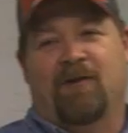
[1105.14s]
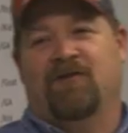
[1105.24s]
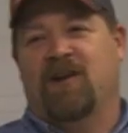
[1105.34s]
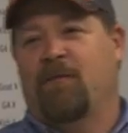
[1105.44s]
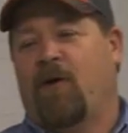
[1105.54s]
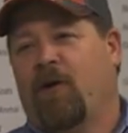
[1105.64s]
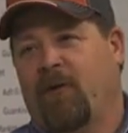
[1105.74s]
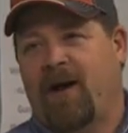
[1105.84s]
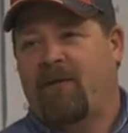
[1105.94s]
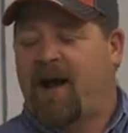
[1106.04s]
you'll see
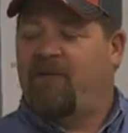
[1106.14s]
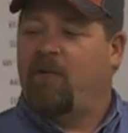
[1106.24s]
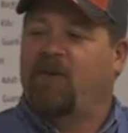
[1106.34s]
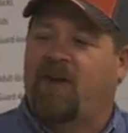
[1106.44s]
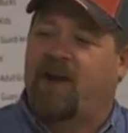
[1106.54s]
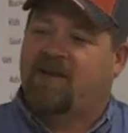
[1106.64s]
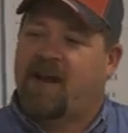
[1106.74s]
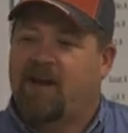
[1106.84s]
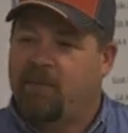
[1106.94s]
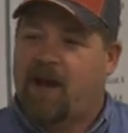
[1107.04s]
tomorrow, I've almost got it
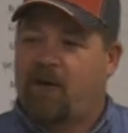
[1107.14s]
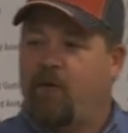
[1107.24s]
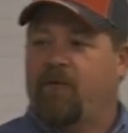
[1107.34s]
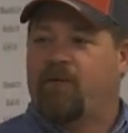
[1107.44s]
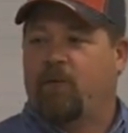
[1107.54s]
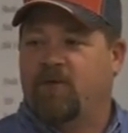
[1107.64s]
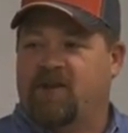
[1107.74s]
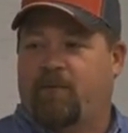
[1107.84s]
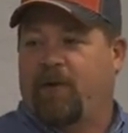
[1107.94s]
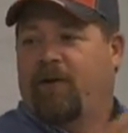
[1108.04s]
taken back over for where
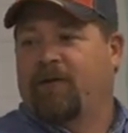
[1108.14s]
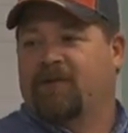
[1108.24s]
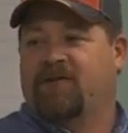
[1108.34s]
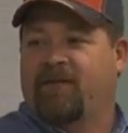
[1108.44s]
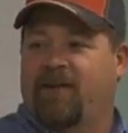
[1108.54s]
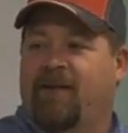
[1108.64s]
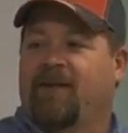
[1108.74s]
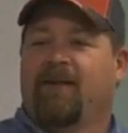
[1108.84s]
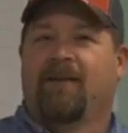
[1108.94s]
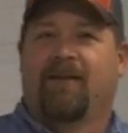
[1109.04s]
she put all her stuff in
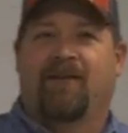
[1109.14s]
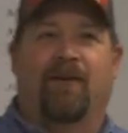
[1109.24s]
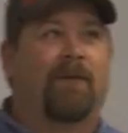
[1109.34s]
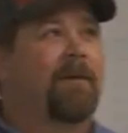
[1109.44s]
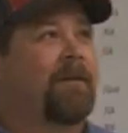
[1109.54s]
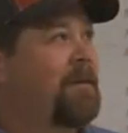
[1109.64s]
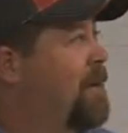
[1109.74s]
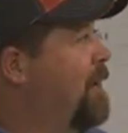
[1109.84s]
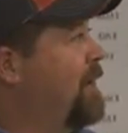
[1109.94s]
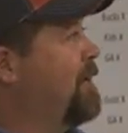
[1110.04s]
it. So,
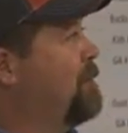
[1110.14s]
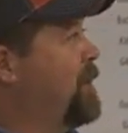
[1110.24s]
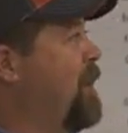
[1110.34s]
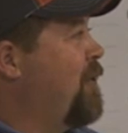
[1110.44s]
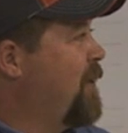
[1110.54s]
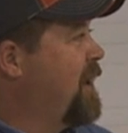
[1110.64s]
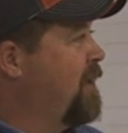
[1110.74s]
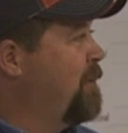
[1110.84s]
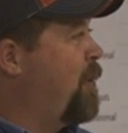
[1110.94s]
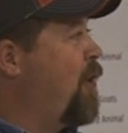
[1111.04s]
but no,
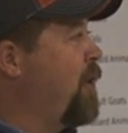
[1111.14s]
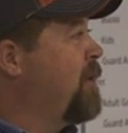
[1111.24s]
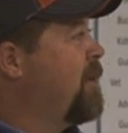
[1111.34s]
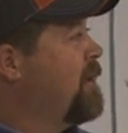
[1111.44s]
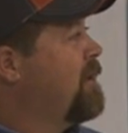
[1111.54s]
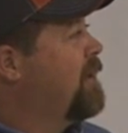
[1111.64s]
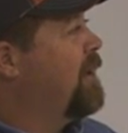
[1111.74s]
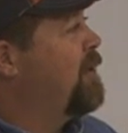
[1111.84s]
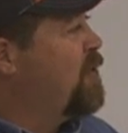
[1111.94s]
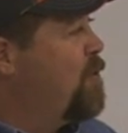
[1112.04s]
a barn.
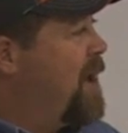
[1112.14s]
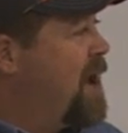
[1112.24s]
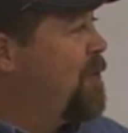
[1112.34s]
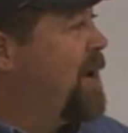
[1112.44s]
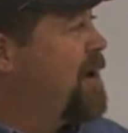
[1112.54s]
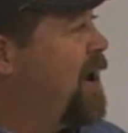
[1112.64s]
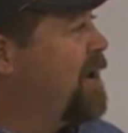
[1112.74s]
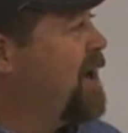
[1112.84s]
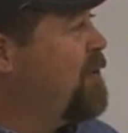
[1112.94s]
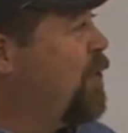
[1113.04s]
You may or may
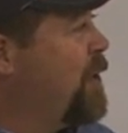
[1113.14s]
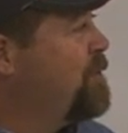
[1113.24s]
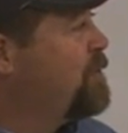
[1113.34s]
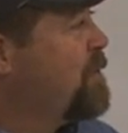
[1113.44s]
not need one.